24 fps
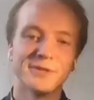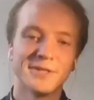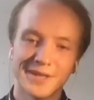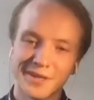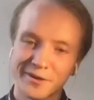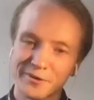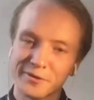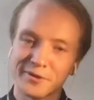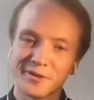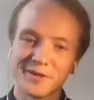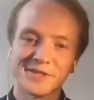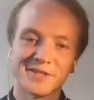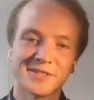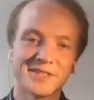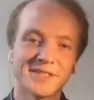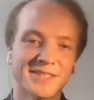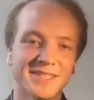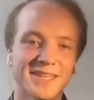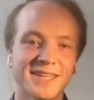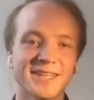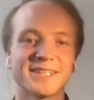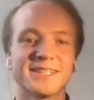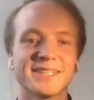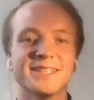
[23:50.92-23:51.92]
our thoughts
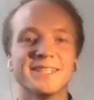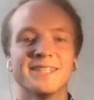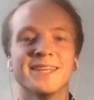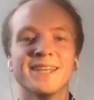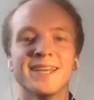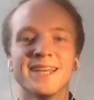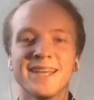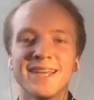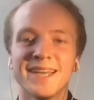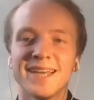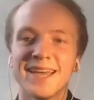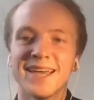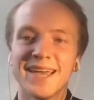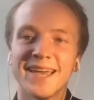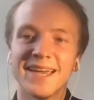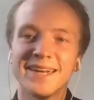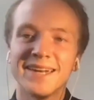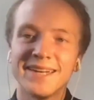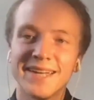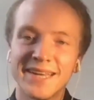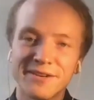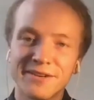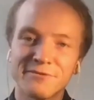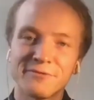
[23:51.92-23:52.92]
exactly.
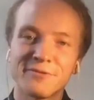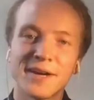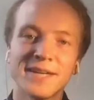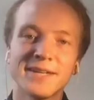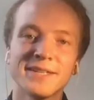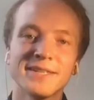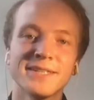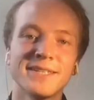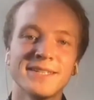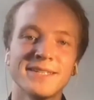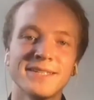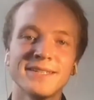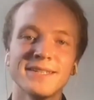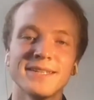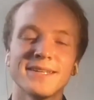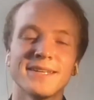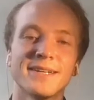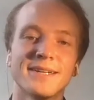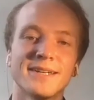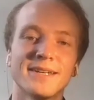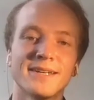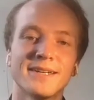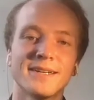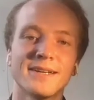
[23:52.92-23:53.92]
And finally,
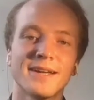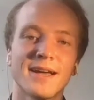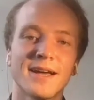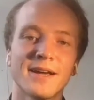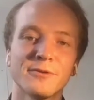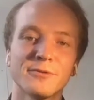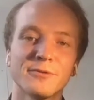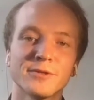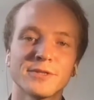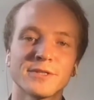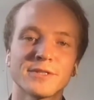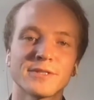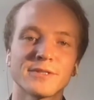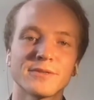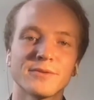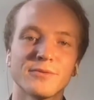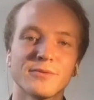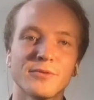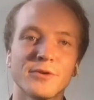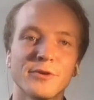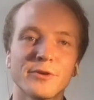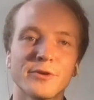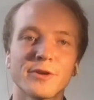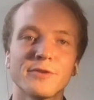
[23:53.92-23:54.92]
I was
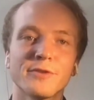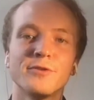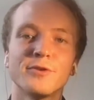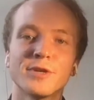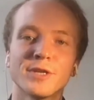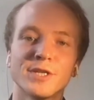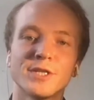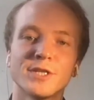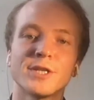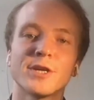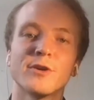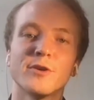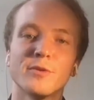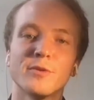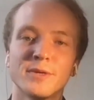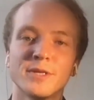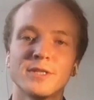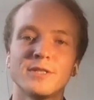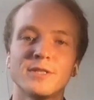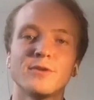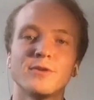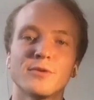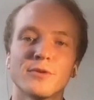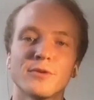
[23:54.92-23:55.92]
wondering if you can share a bit
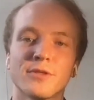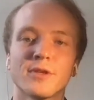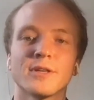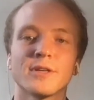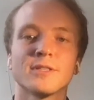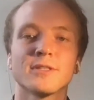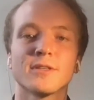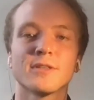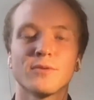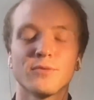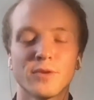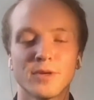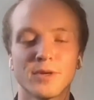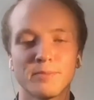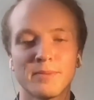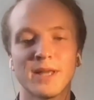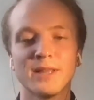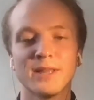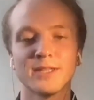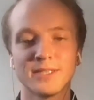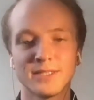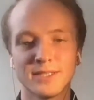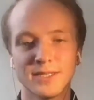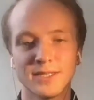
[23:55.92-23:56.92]
your thoughts on what
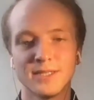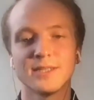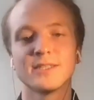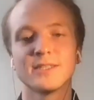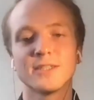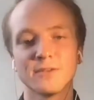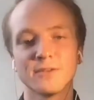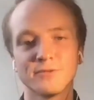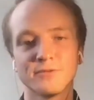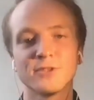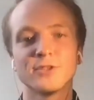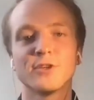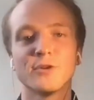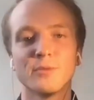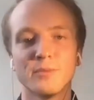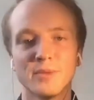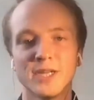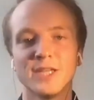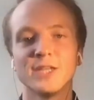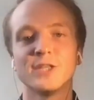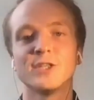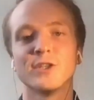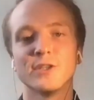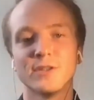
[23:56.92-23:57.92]
Palestinian
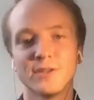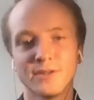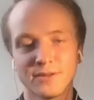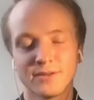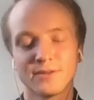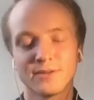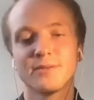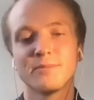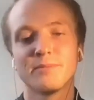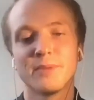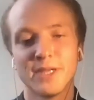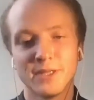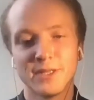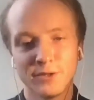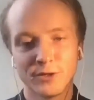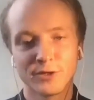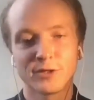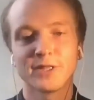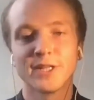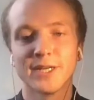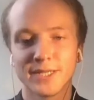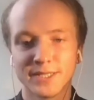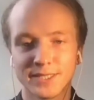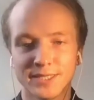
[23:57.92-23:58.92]
self-determination might look
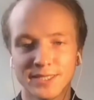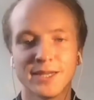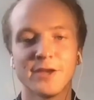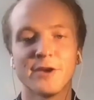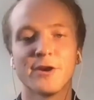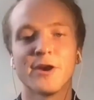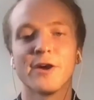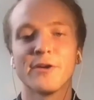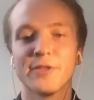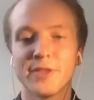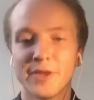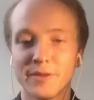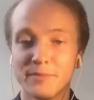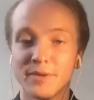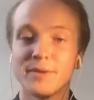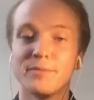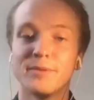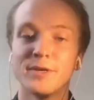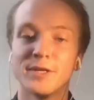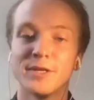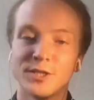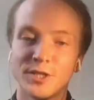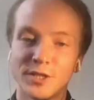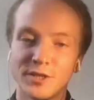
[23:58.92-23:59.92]
like today, or how that may
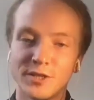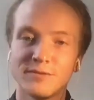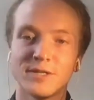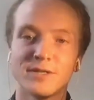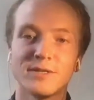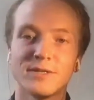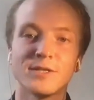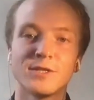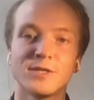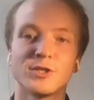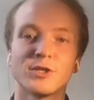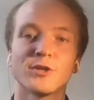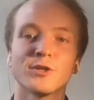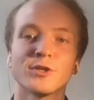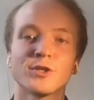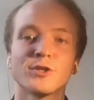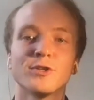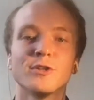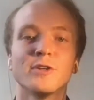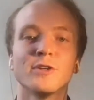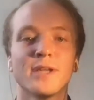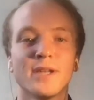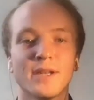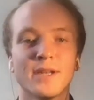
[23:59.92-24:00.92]
be achieved at this
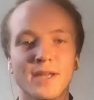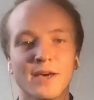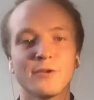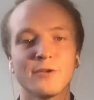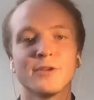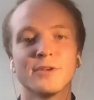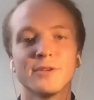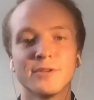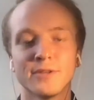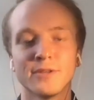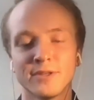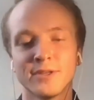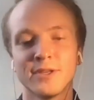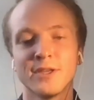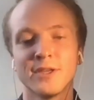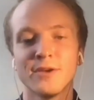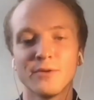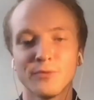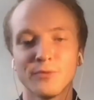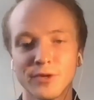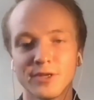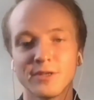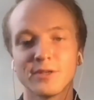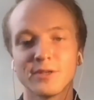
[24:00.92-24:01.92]
juncture, and how
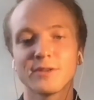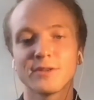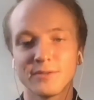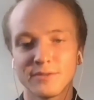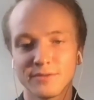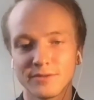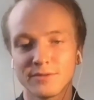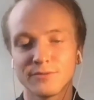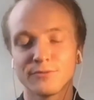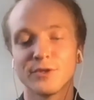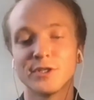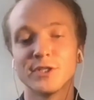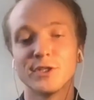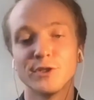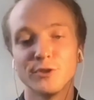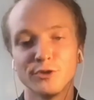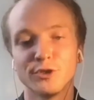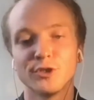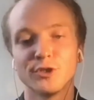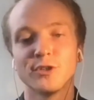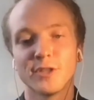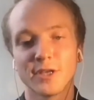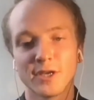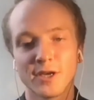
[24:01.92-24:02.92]
what a
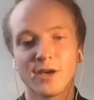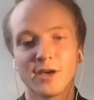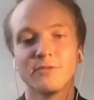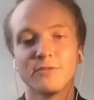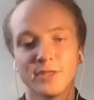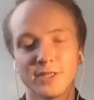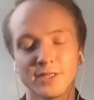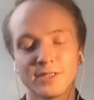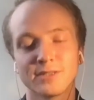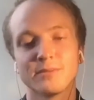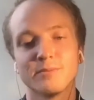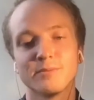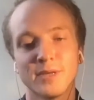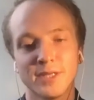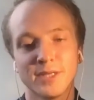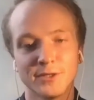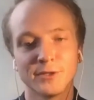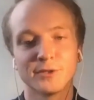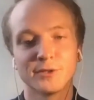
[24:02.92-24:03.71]
resolution of the conflict might look